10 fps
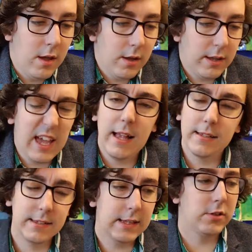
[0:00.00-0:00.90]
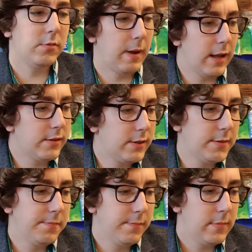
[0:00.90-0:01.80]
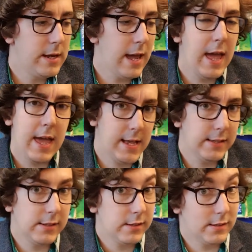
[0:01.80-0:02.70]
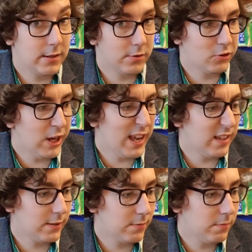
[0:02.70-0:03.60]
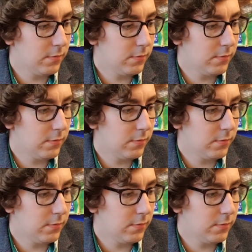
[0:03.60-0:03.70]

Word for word: Cats sit on mats. Hares sit on chairs.